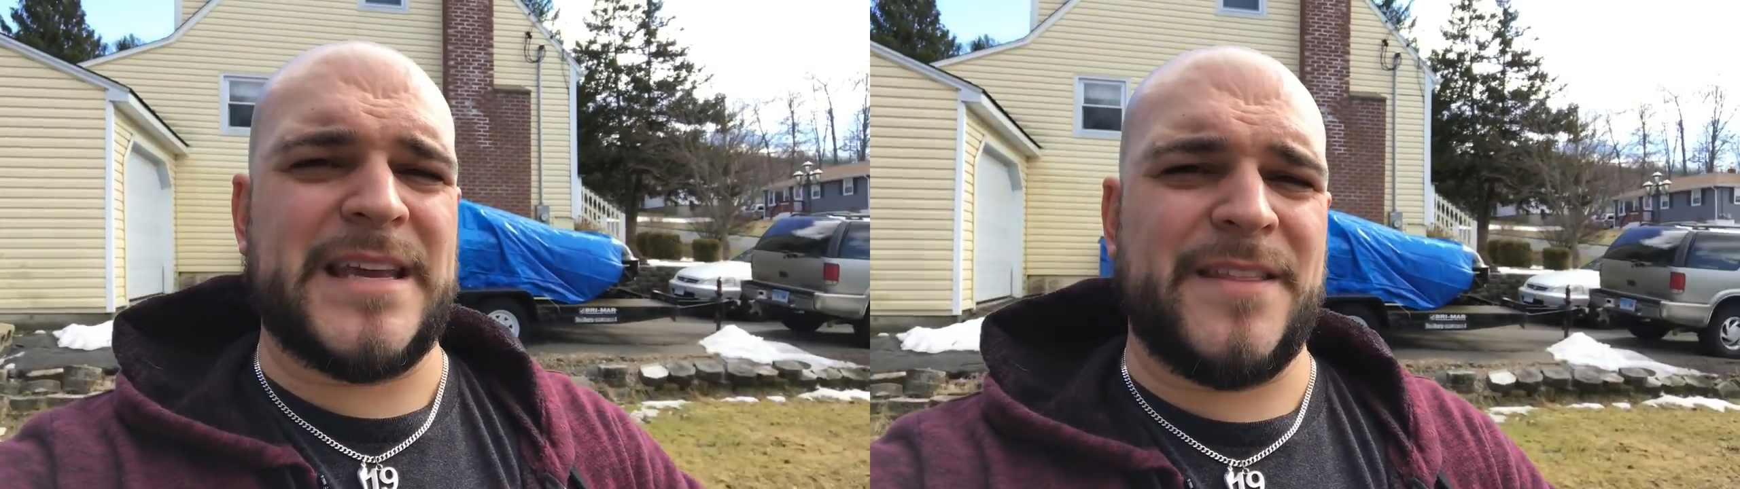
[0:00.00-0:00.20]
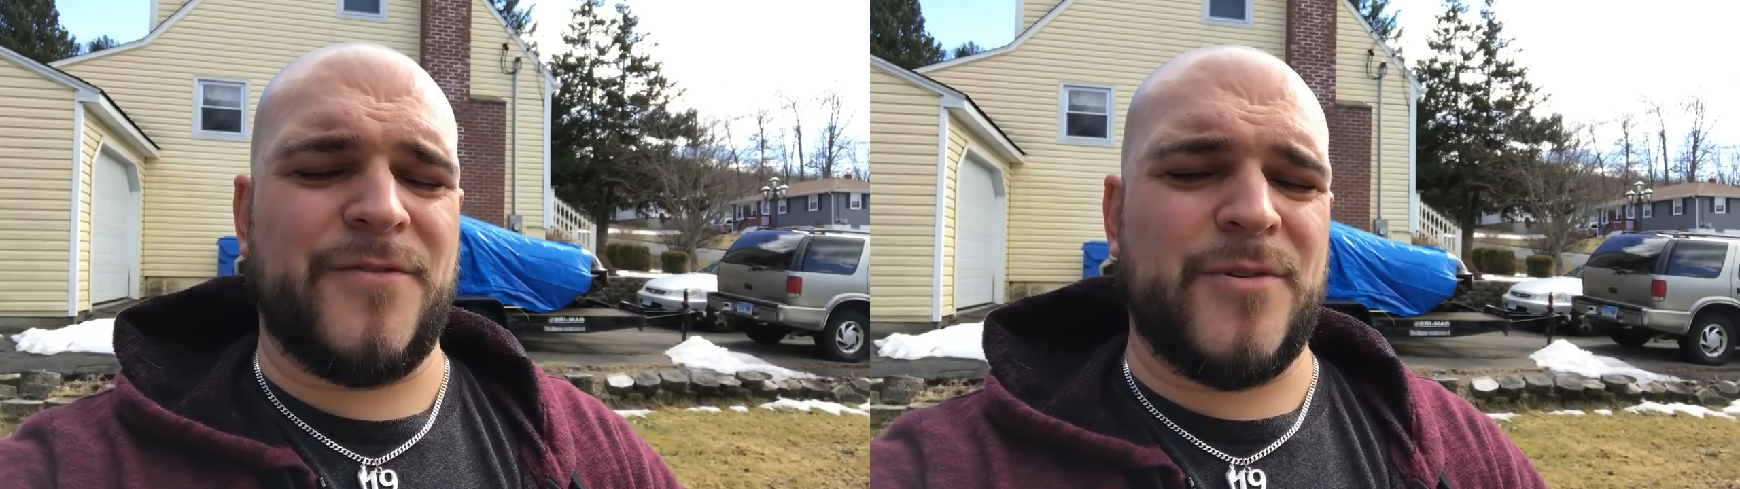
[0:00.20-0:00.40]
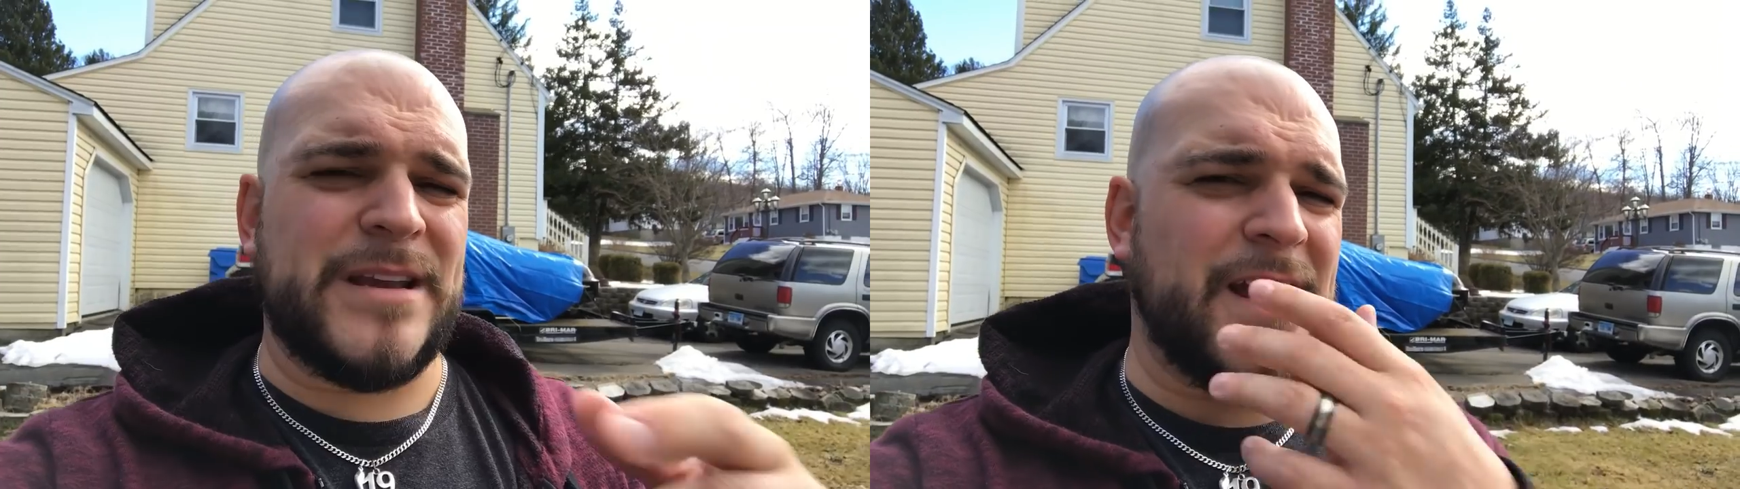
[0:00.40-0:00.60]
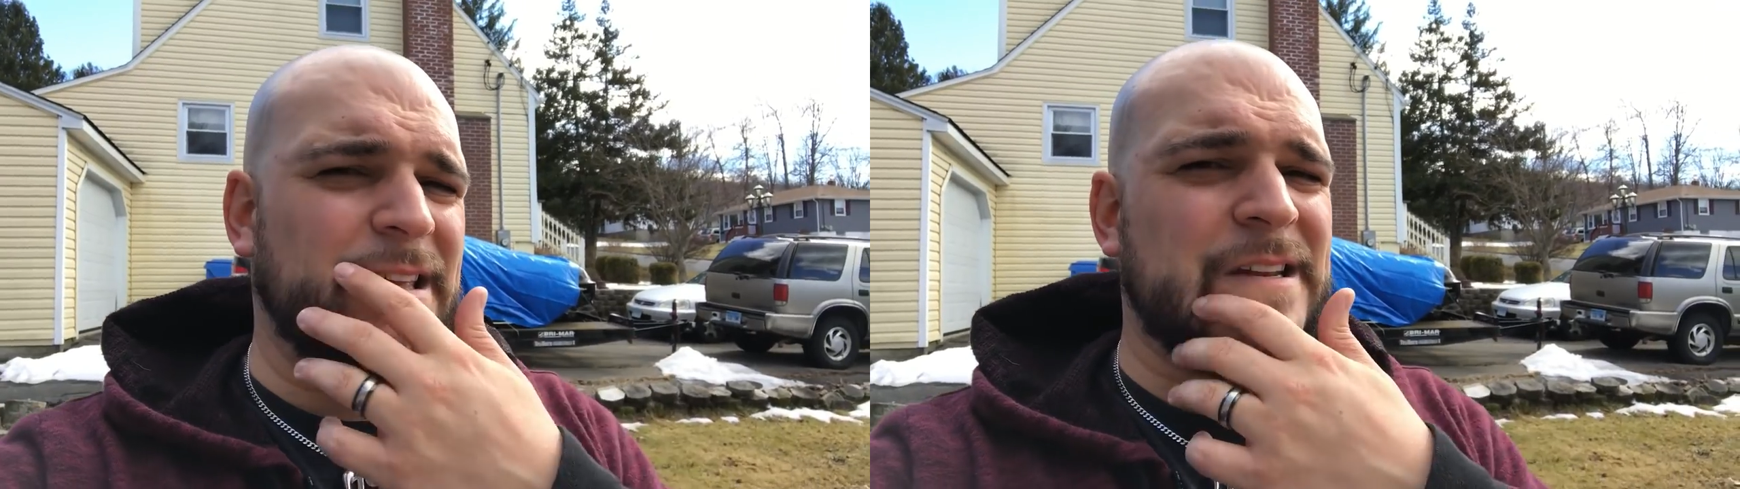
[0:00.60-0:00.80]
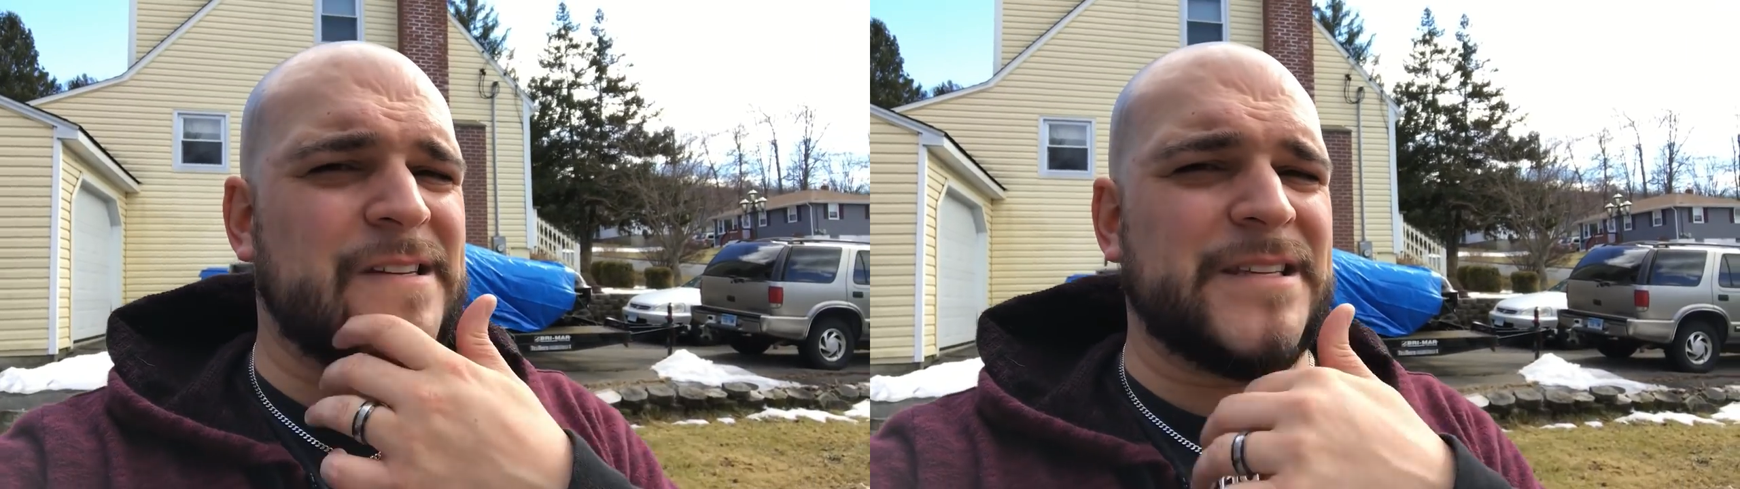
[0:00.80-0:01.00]
the 40
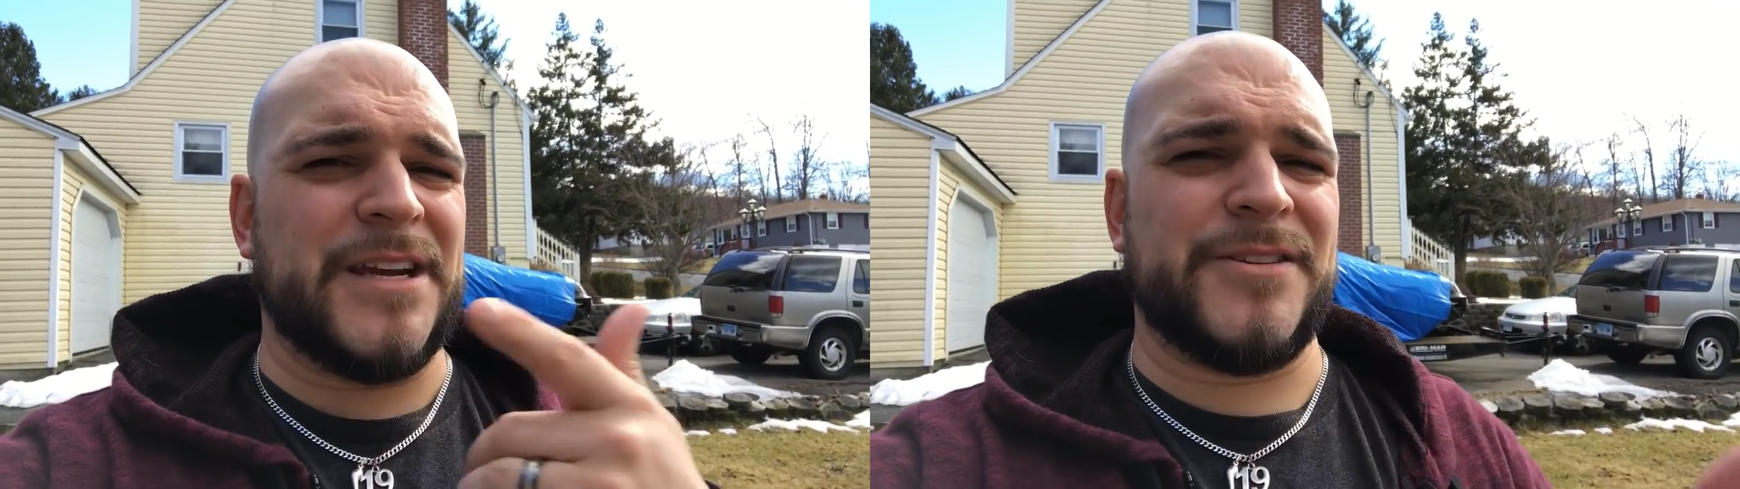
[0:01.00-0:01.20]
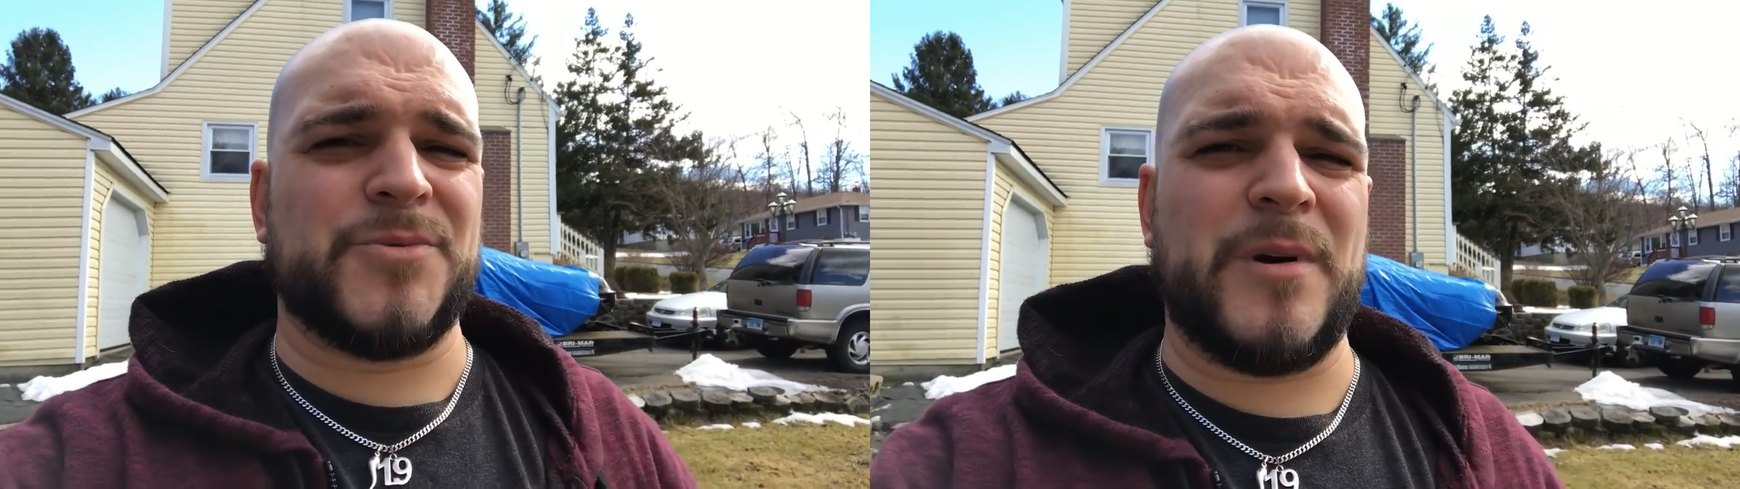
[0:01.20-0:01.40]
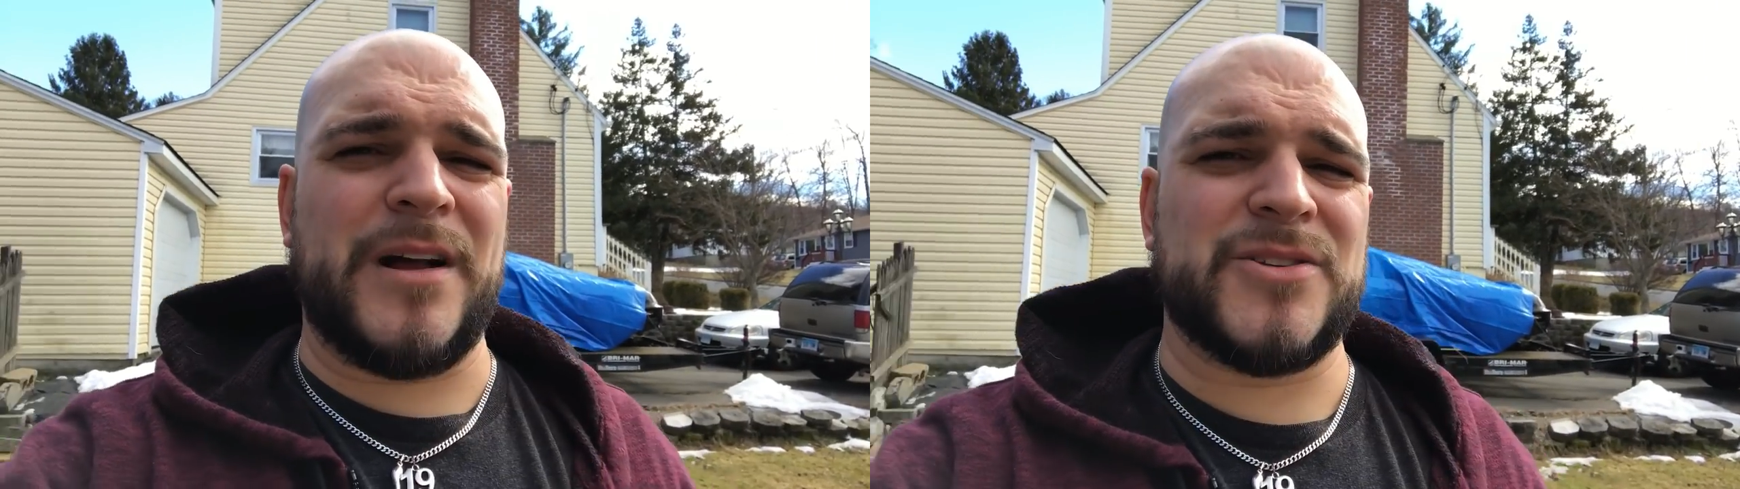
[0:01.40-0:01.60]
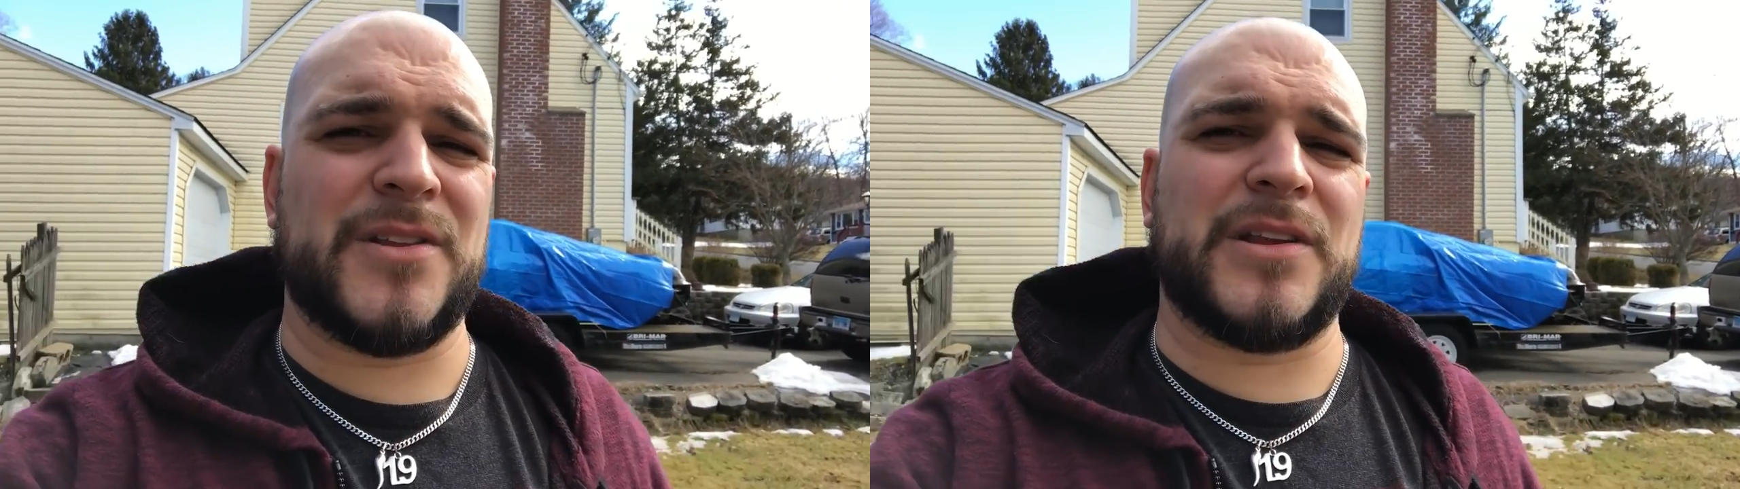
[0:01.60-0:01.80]
gallon into there as well so